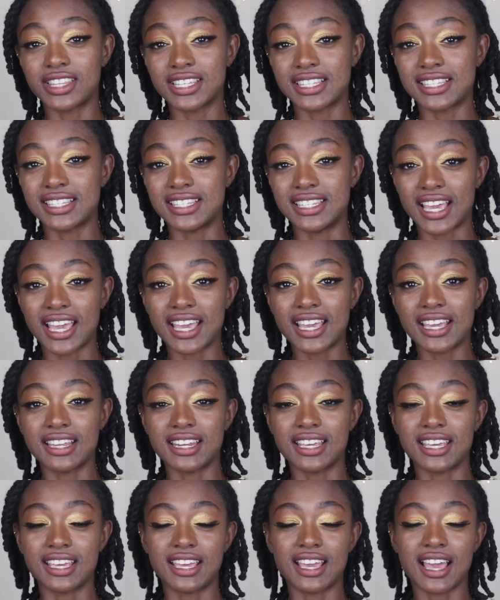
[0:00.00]
this
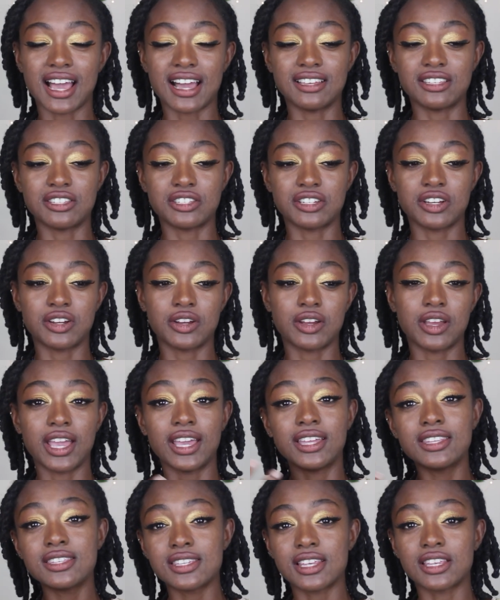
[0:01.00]
deity as your
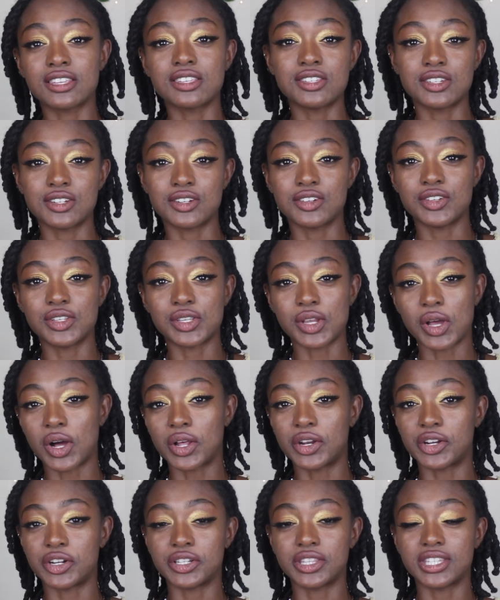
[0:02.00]
ancestors
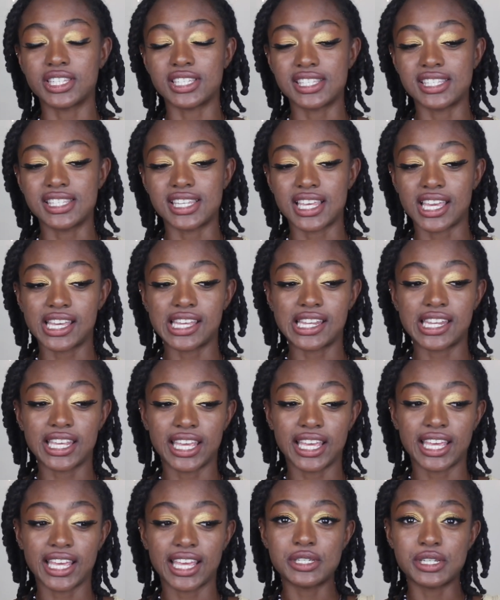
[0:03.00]
honored this
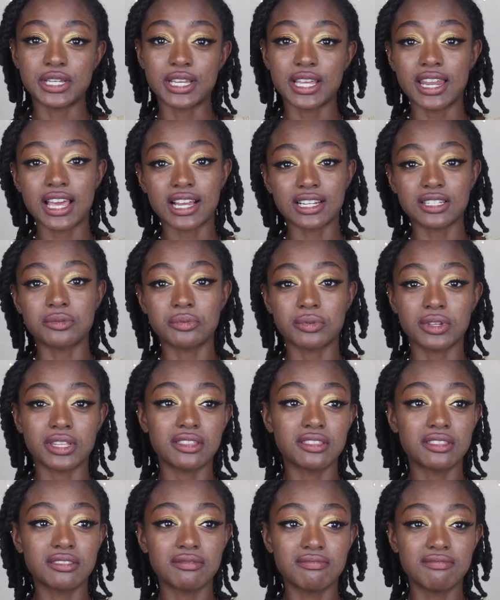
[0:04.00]
deity, to connect
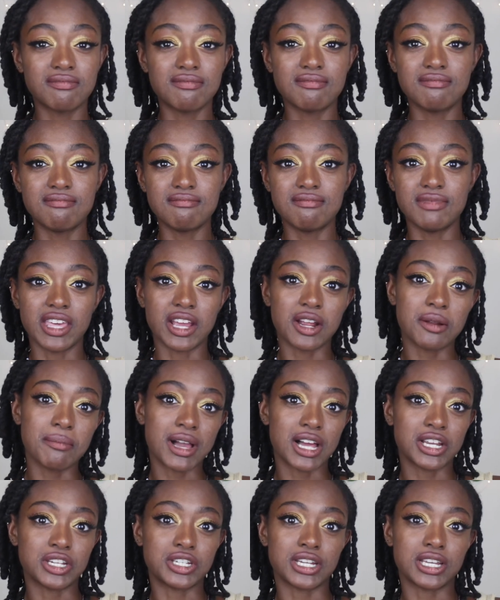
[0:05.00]
with their
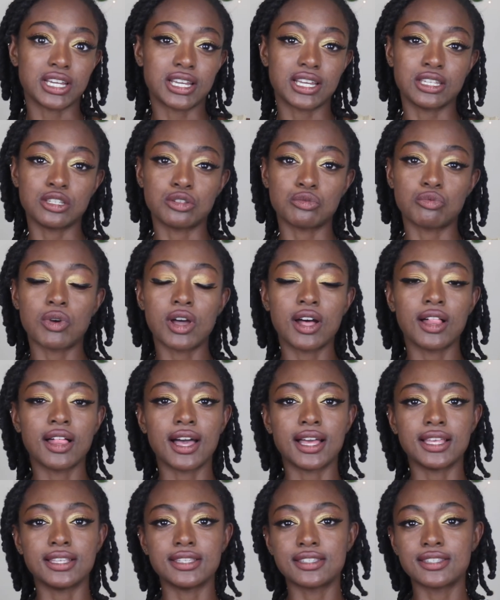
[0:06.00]
magic as well
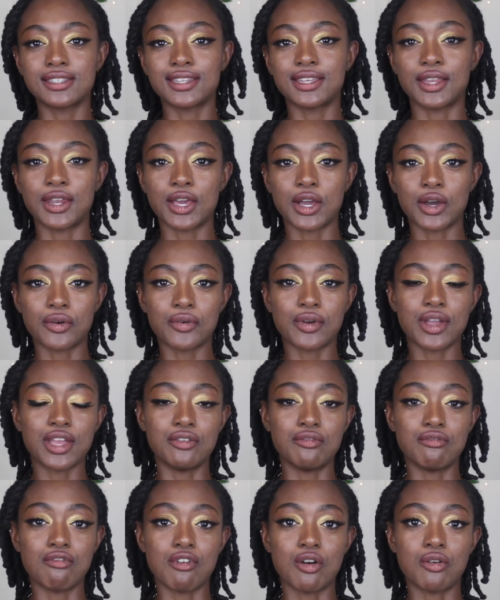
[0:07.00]
as, you know,
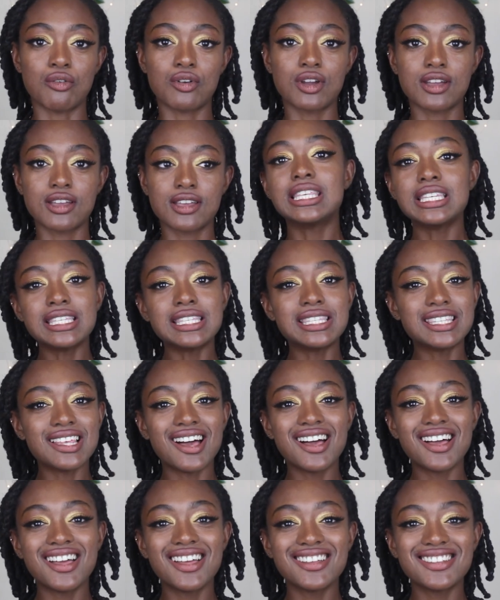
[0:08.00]
invoke the
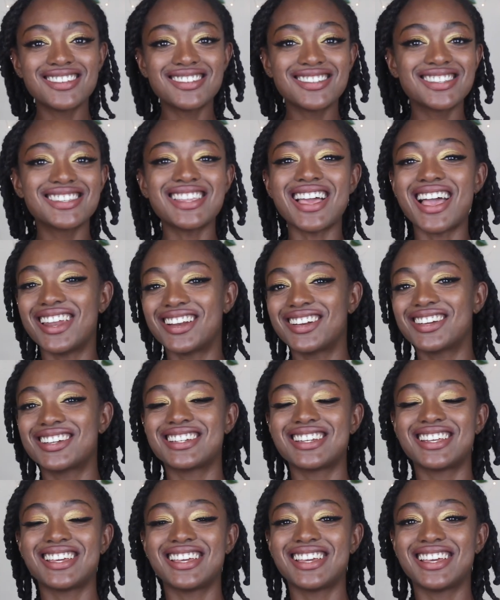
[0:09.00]
sun's
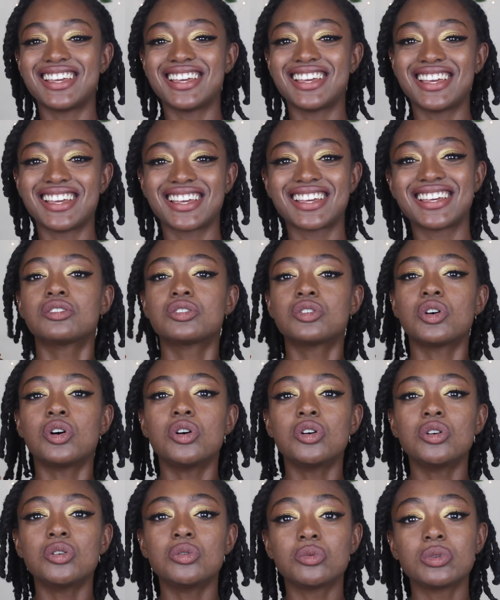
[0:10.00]
energy.
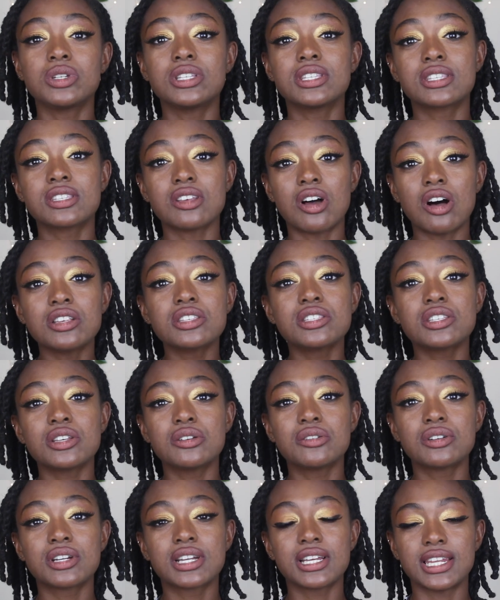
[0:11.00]
Sol was
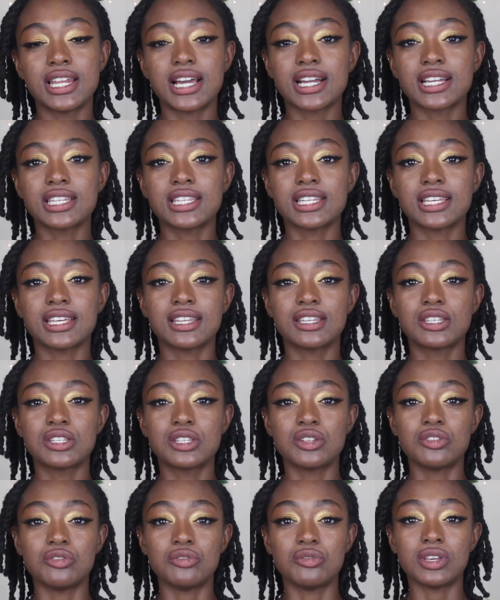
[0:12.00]
also connected
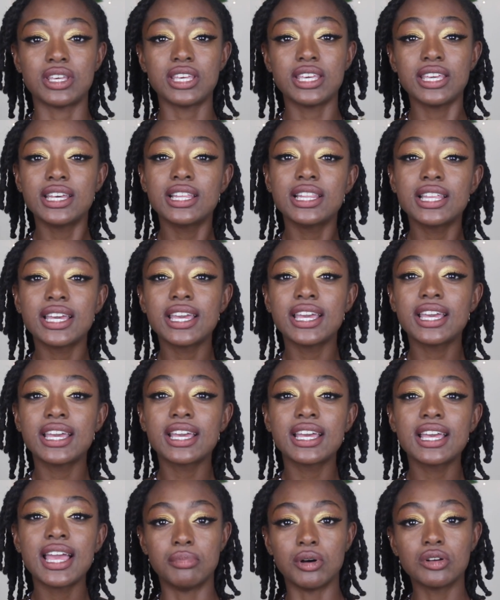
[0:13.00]
to
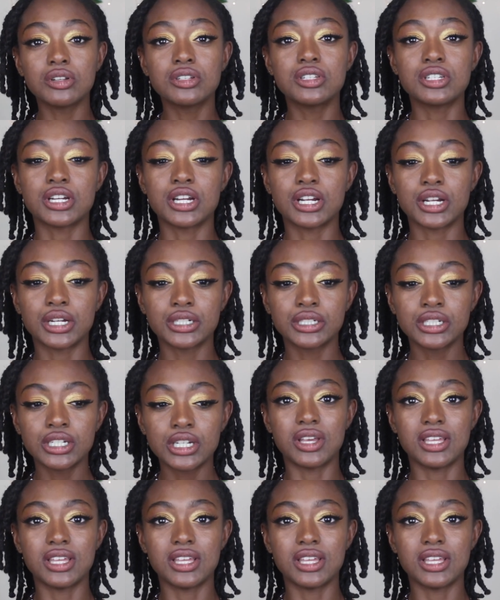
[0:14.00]
healing Balder.